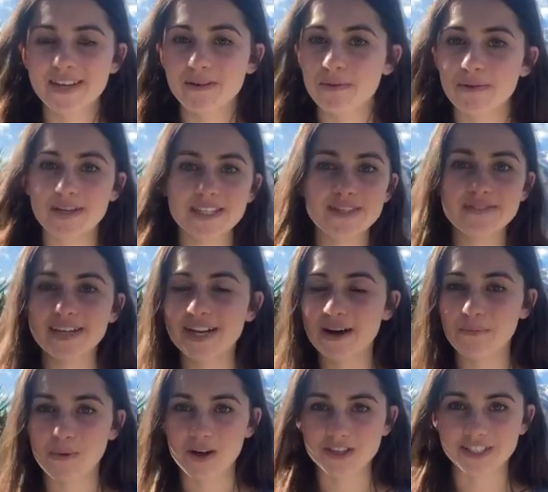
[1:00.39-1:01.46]
We weren't even
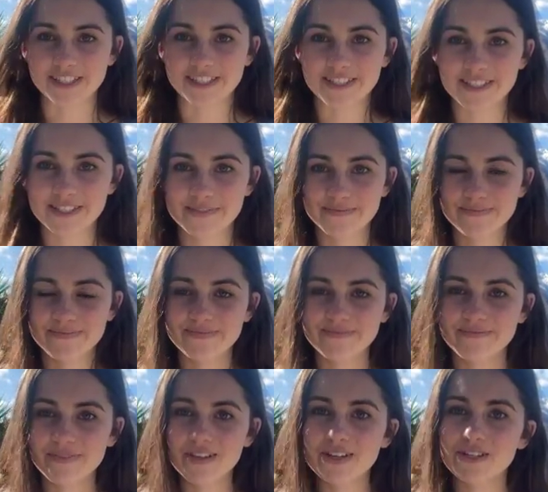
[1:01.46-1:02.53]
allowed watches.
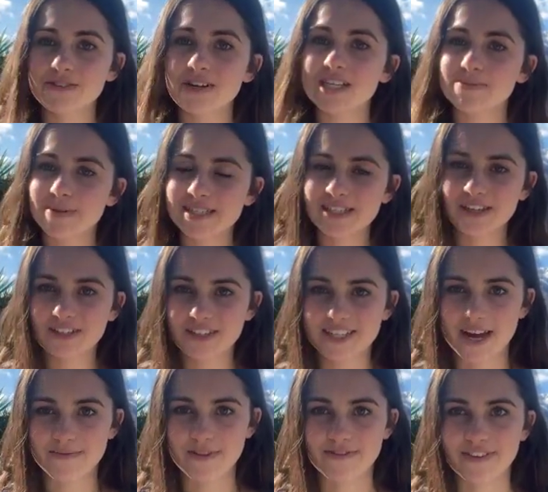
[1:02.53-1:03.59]
So I spent a lot of
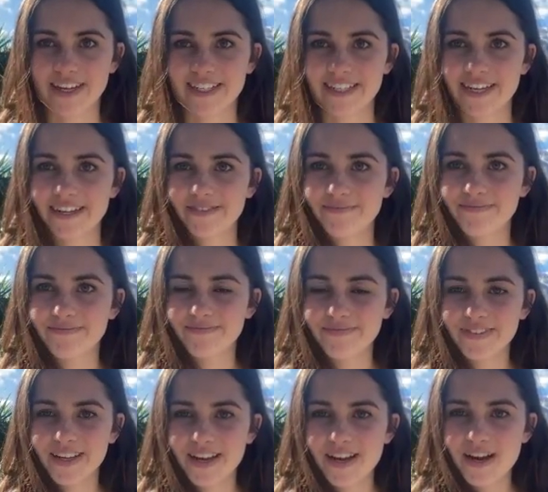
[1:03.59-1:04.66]
time reflecting.
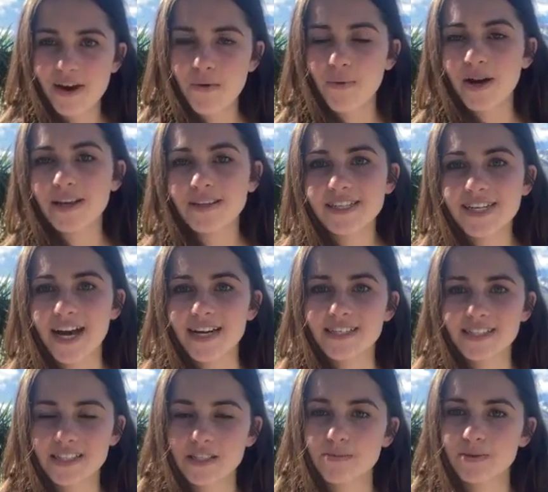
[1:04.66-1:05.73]
One of the
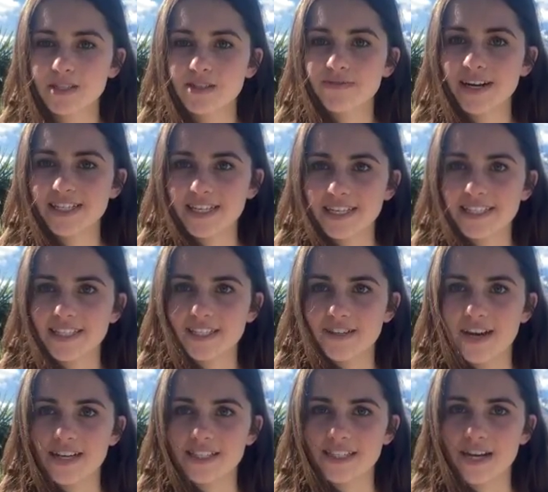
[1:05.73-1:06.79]
tasks was to write a letter to
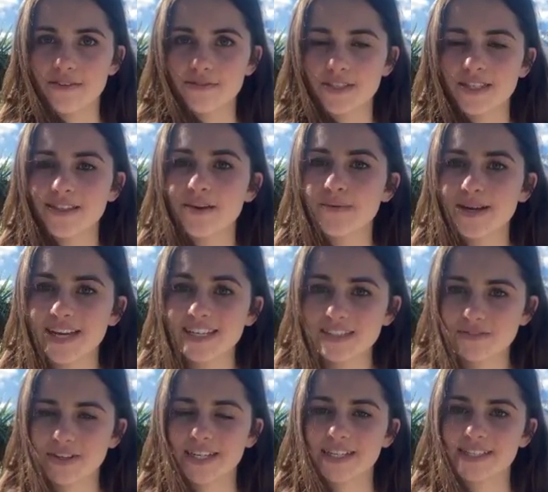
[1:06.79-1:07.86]
ourselves that we get
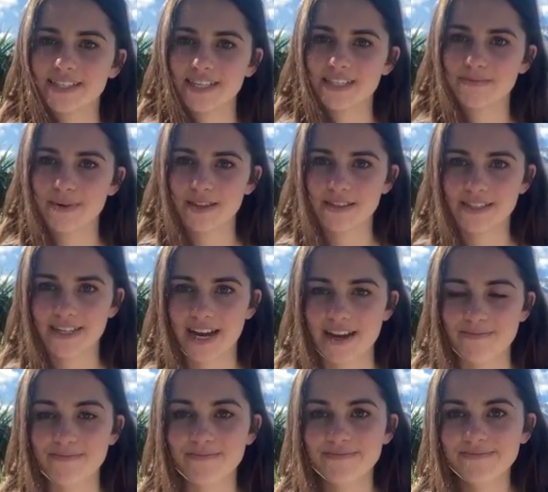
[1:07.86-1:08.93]
to read in 6 months'
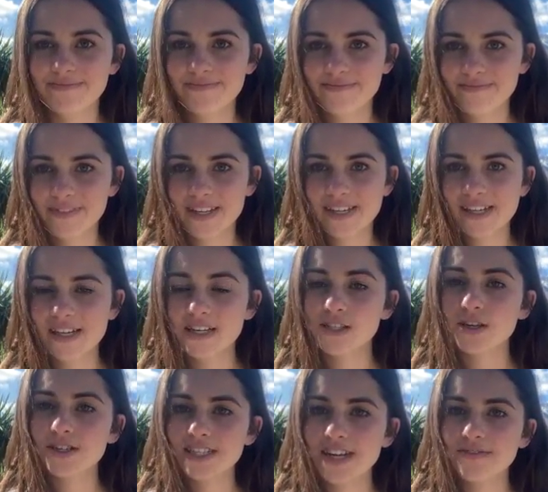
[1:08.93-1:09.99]
time.
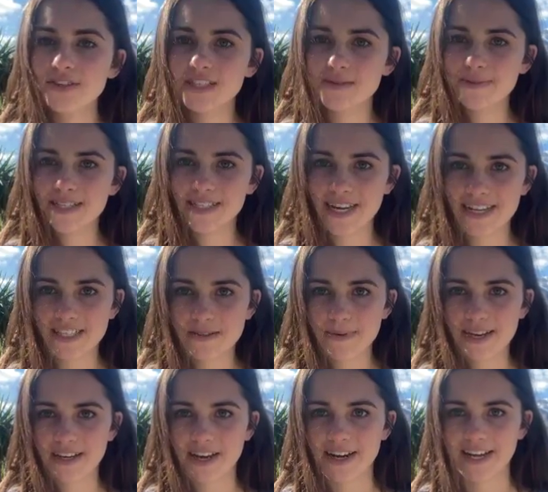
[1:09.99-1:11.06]
So to give you some insight into
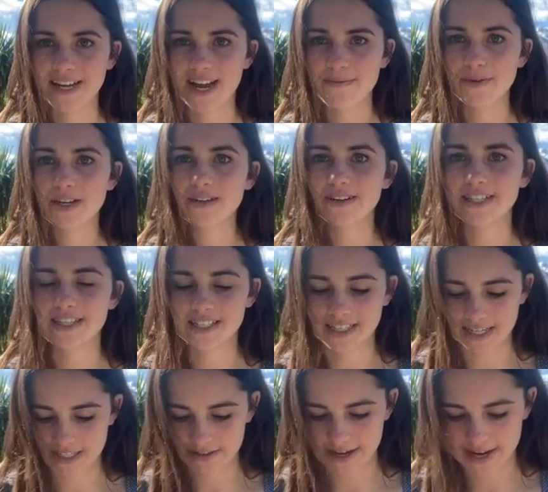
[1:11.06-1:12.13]
my learning, I'm going to read this
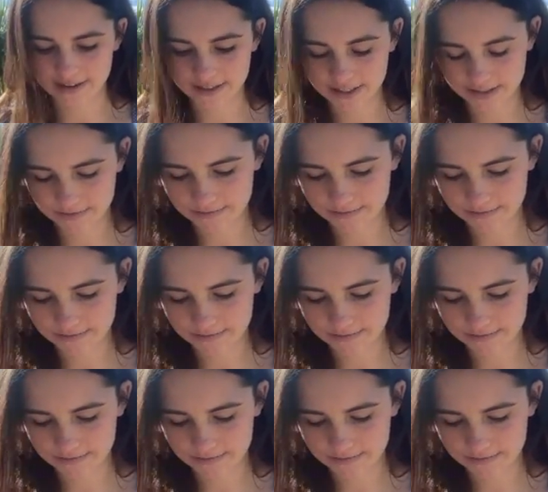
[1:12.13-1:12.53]
letter out.